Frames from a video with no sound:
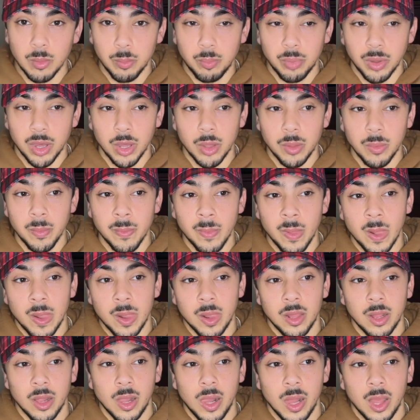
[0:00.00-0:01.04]
But
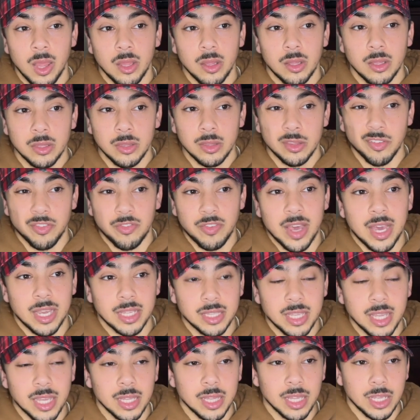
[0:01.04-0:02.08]
the fact
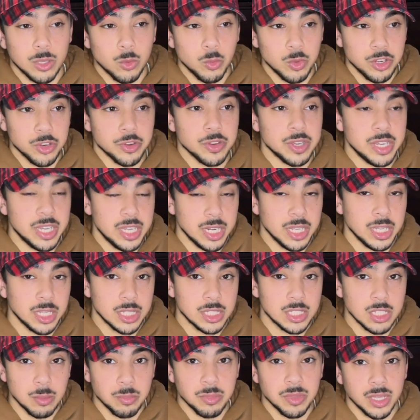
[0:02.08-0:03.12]
that like when you're eating
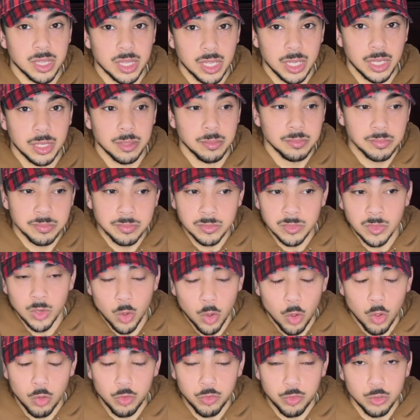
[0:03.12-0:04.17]
something like
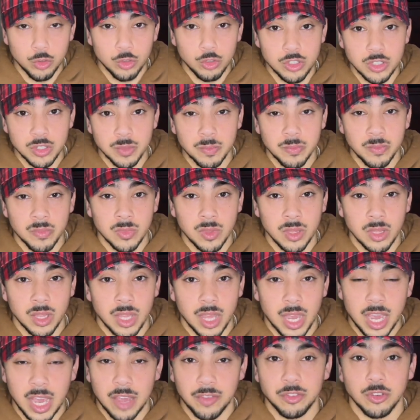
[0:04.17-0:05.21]
whole foods,
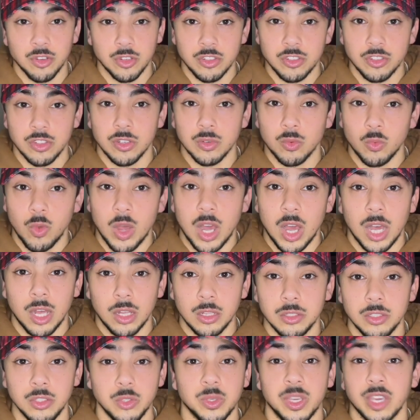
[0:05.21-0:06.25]
after a certain
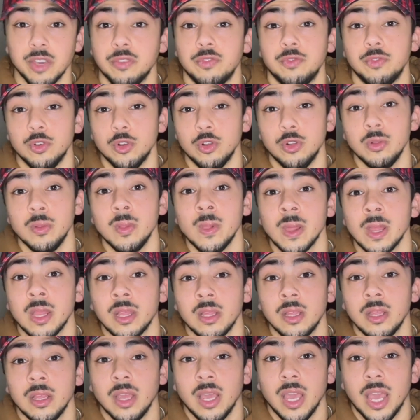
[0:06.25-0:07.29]
while you get full,
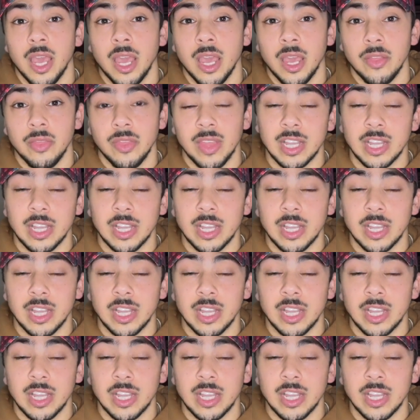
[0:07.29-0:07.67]
and